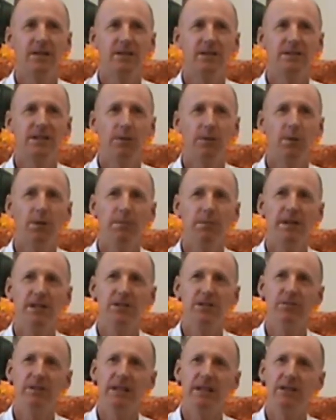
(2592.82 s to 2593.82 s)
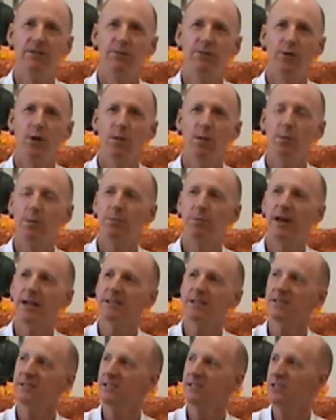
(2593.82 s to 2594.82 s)
So what we're doing in formal
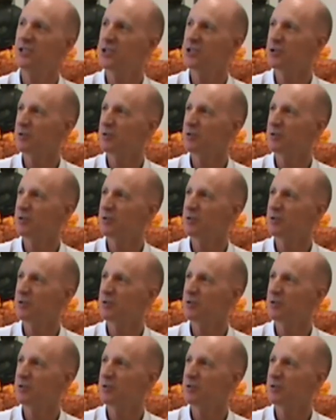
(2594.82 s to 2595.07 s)
practice is